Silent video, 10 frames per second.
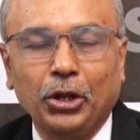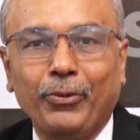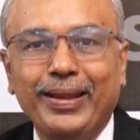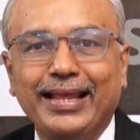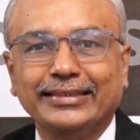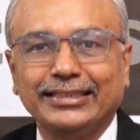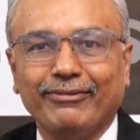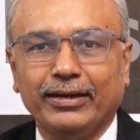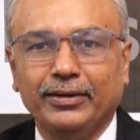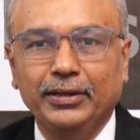queen
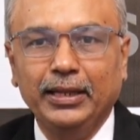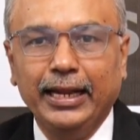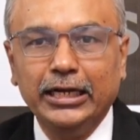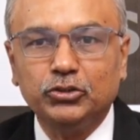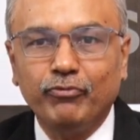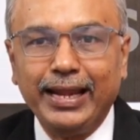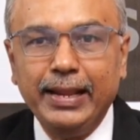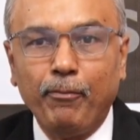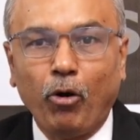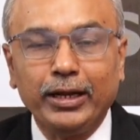a7. It's very
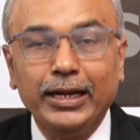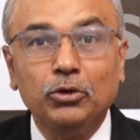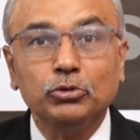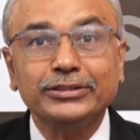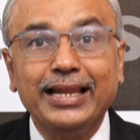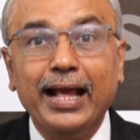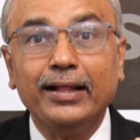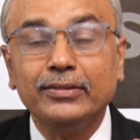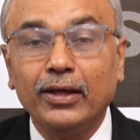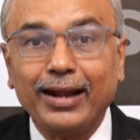important to
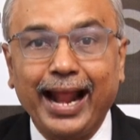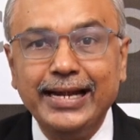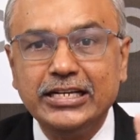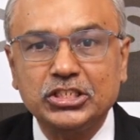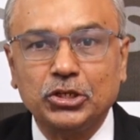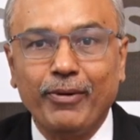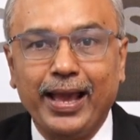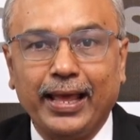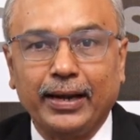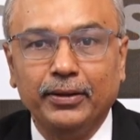select the right
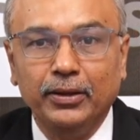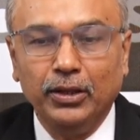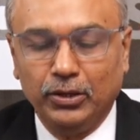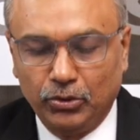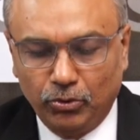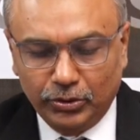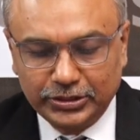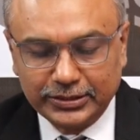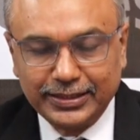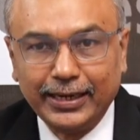square.
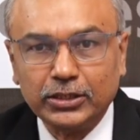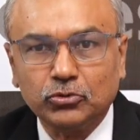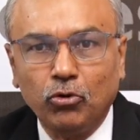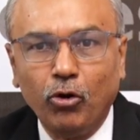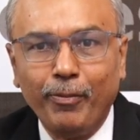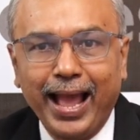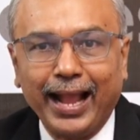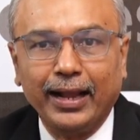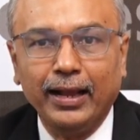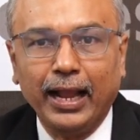Just let us go
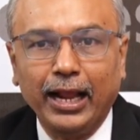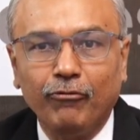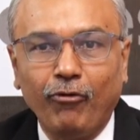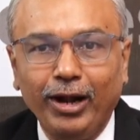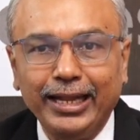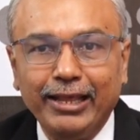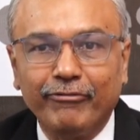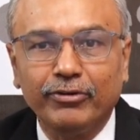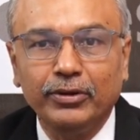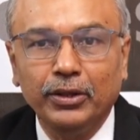back, and what if
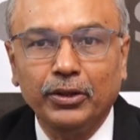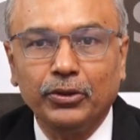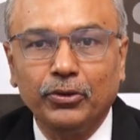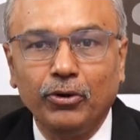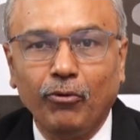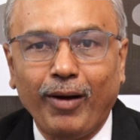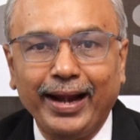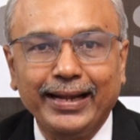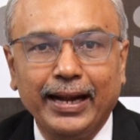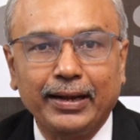
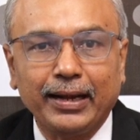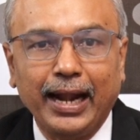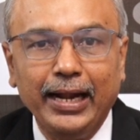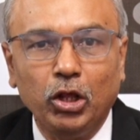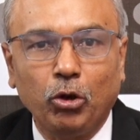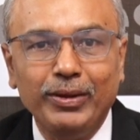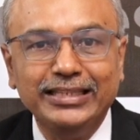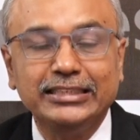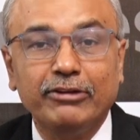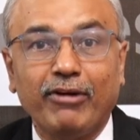white had tried
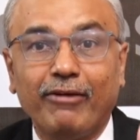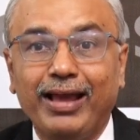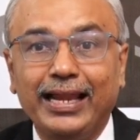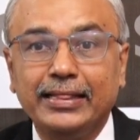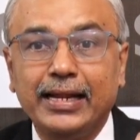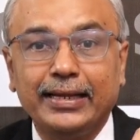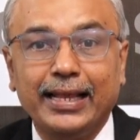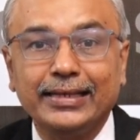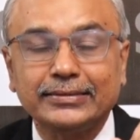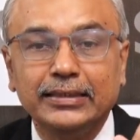queen c5? Well, in that
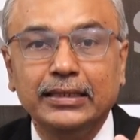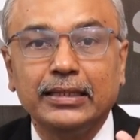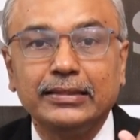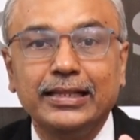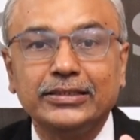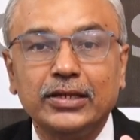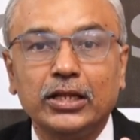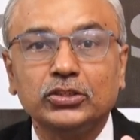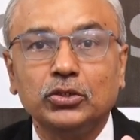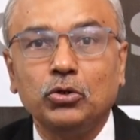case this
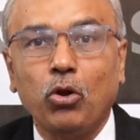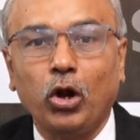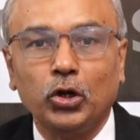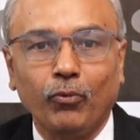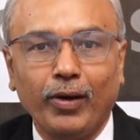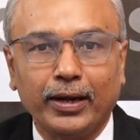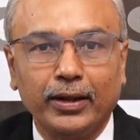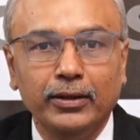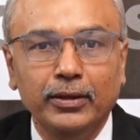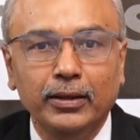does not work.